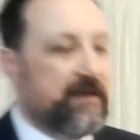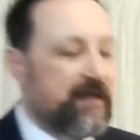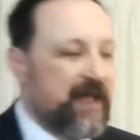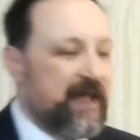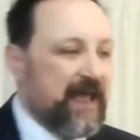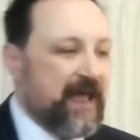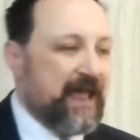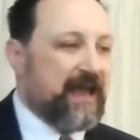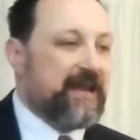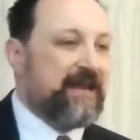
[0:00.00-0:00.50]

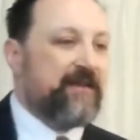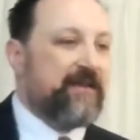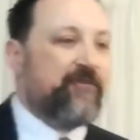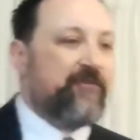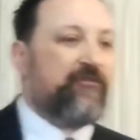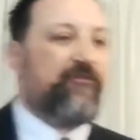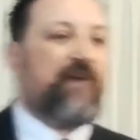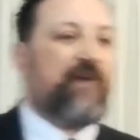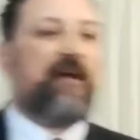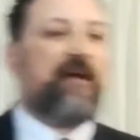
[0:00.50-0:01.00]
And it is
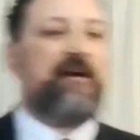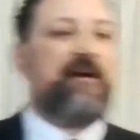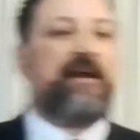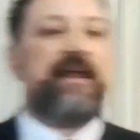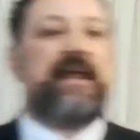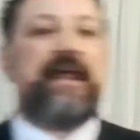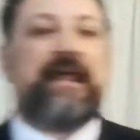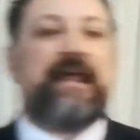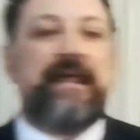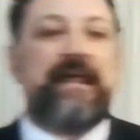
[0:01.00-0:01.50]
very
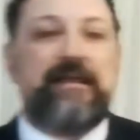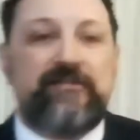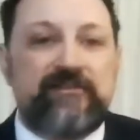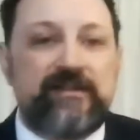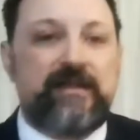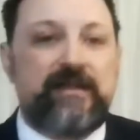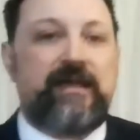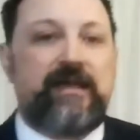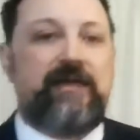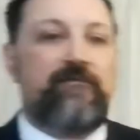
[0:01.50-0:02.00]

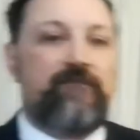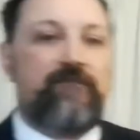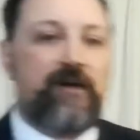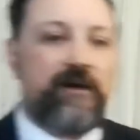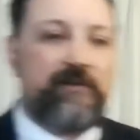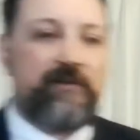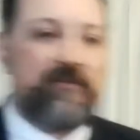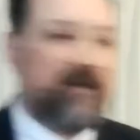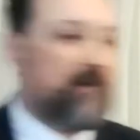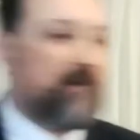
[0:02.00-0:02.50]
easy and very
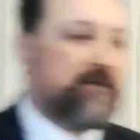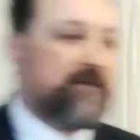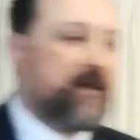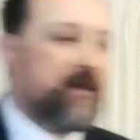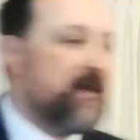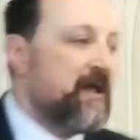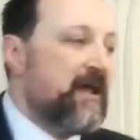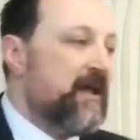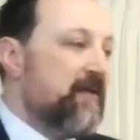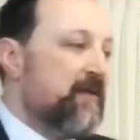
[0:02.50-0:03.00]
tempting.
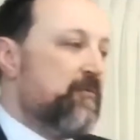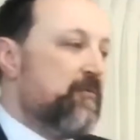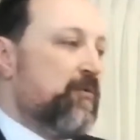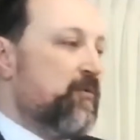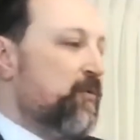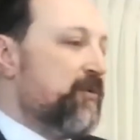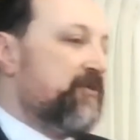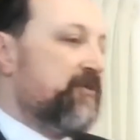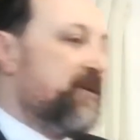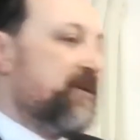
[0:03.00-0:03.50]

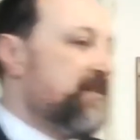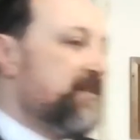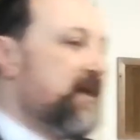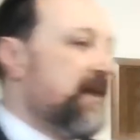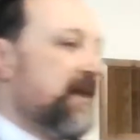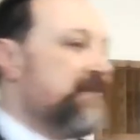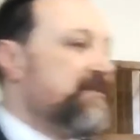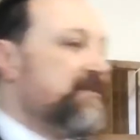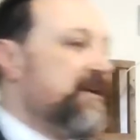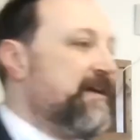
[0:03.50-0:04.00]
Did
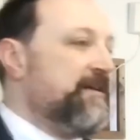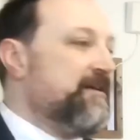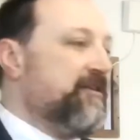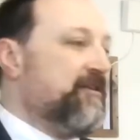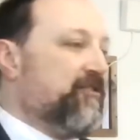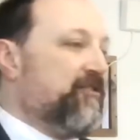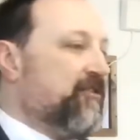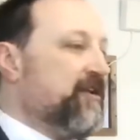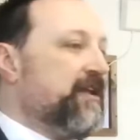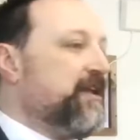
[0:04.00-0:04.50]
that
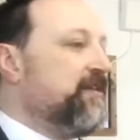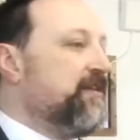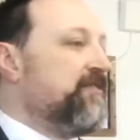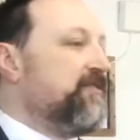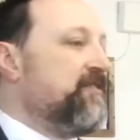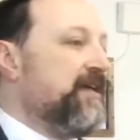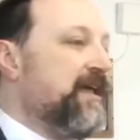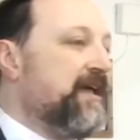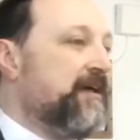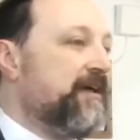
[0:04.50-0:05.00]
technician
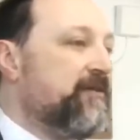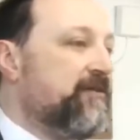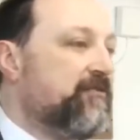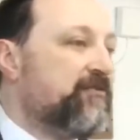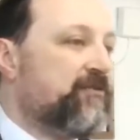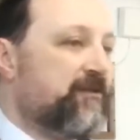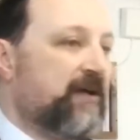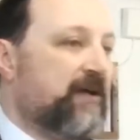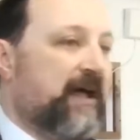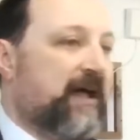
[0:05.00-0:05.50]
intend
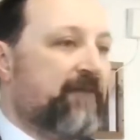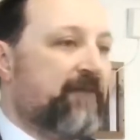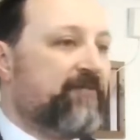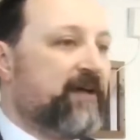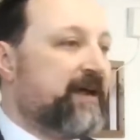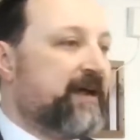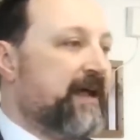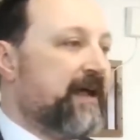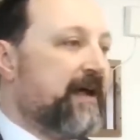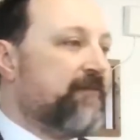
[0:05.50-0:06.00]
to have
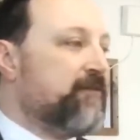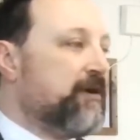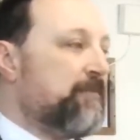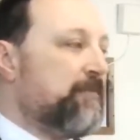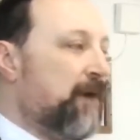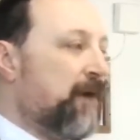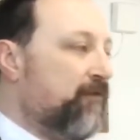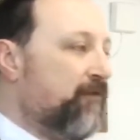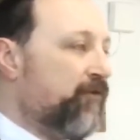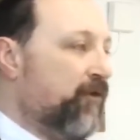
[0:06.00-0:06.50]
that guy rub
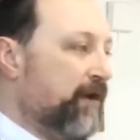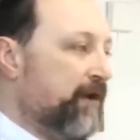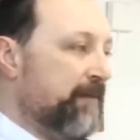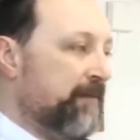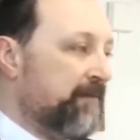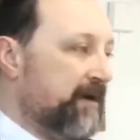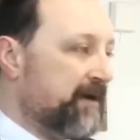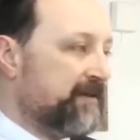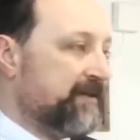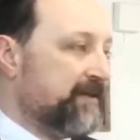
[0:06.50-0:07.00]
off on him
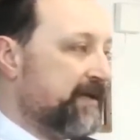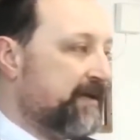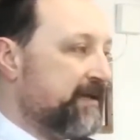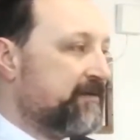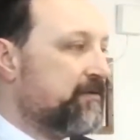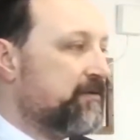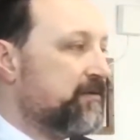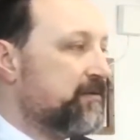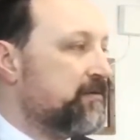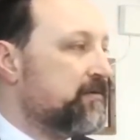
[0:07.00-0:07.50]
like that?
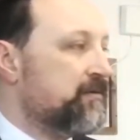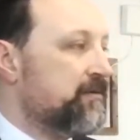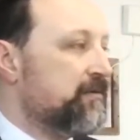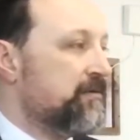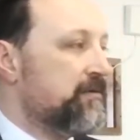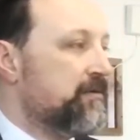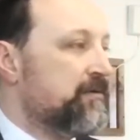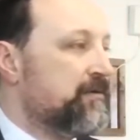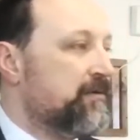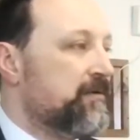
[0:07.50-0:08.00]

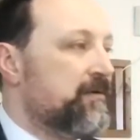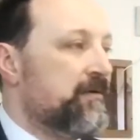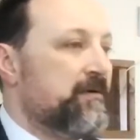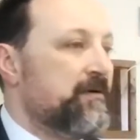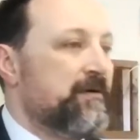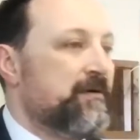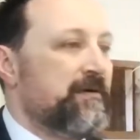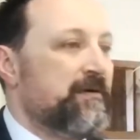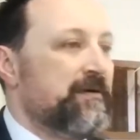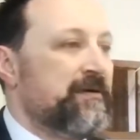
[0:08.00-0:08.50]

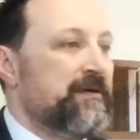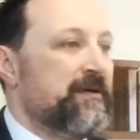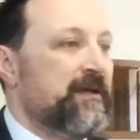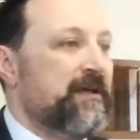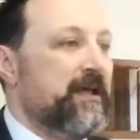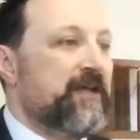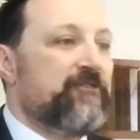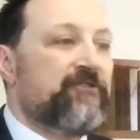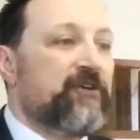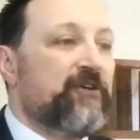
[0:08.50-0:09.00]

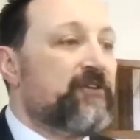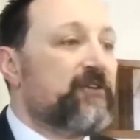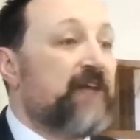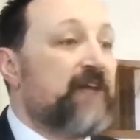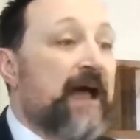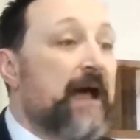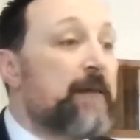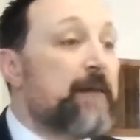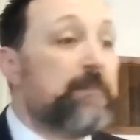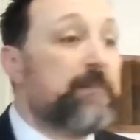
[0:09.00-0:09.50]
It just
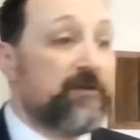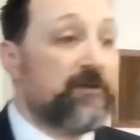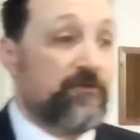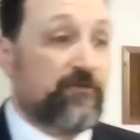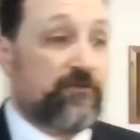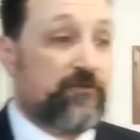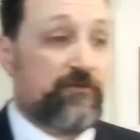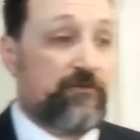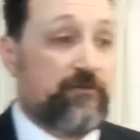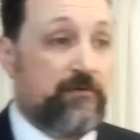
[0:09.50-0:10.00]

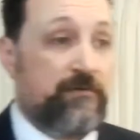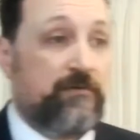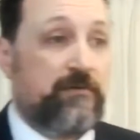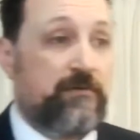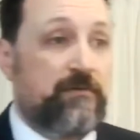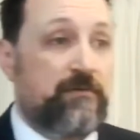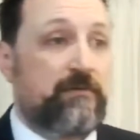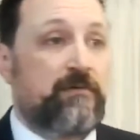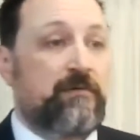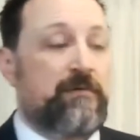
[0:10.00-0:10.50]
happens.
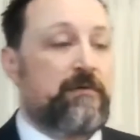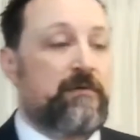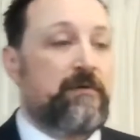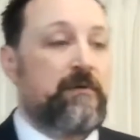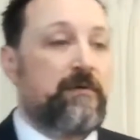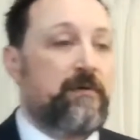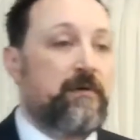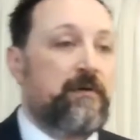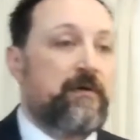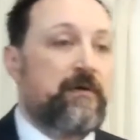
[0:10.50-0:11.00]

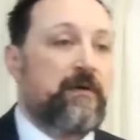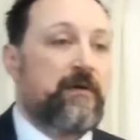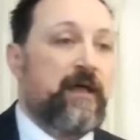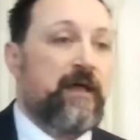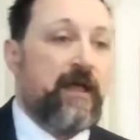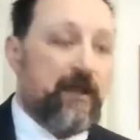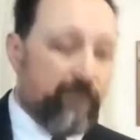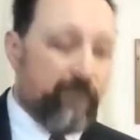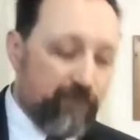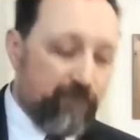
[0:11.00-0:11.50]

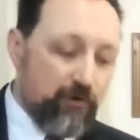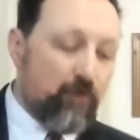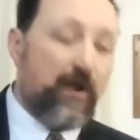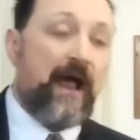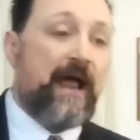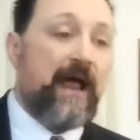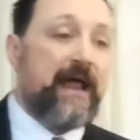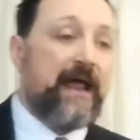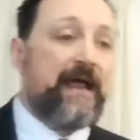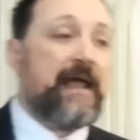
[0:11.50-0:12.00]
If you
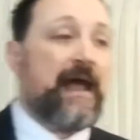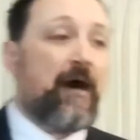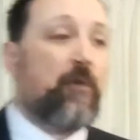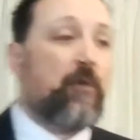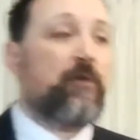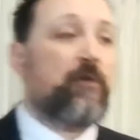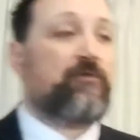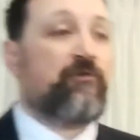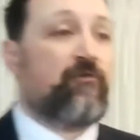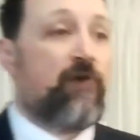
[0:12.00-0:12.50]
hang out
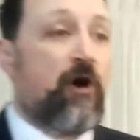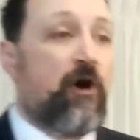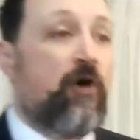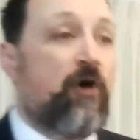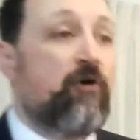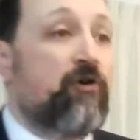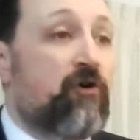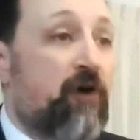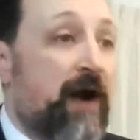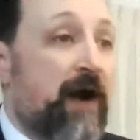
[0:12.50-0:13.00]
with the
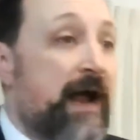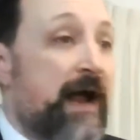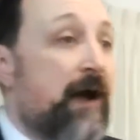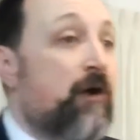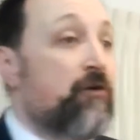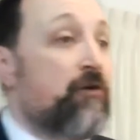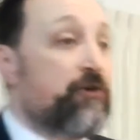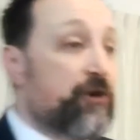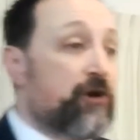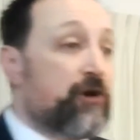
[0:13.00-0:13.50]
wrong
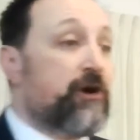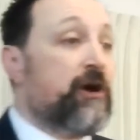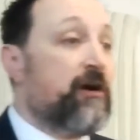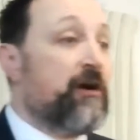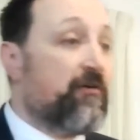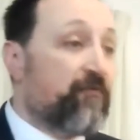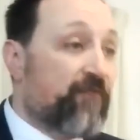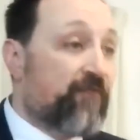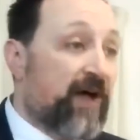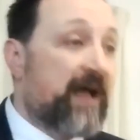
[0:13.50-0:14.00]
crowd, you're going to
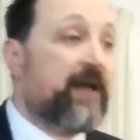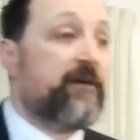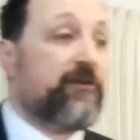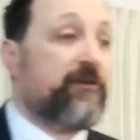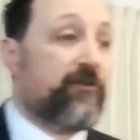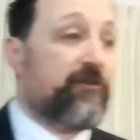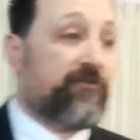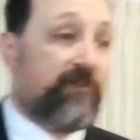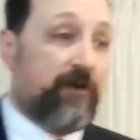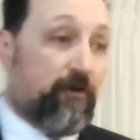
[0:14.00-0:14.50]
find
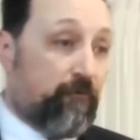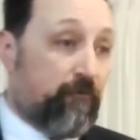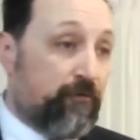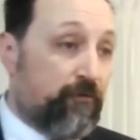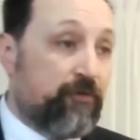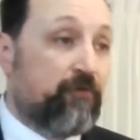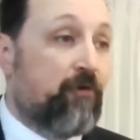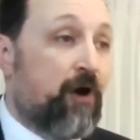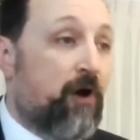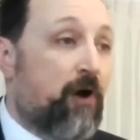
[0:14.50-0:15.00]
yourself in
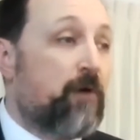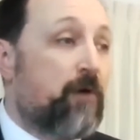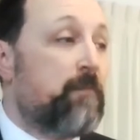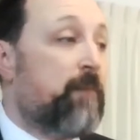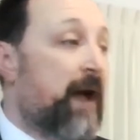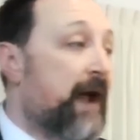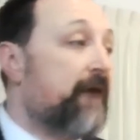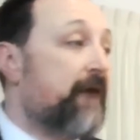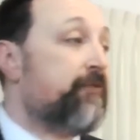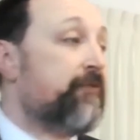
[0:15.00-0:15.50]
the wrong
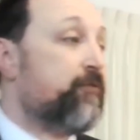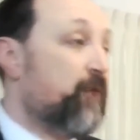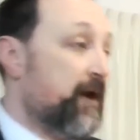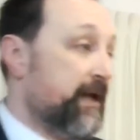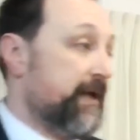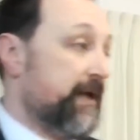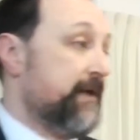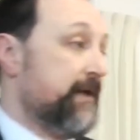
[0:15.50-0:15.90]
pathway.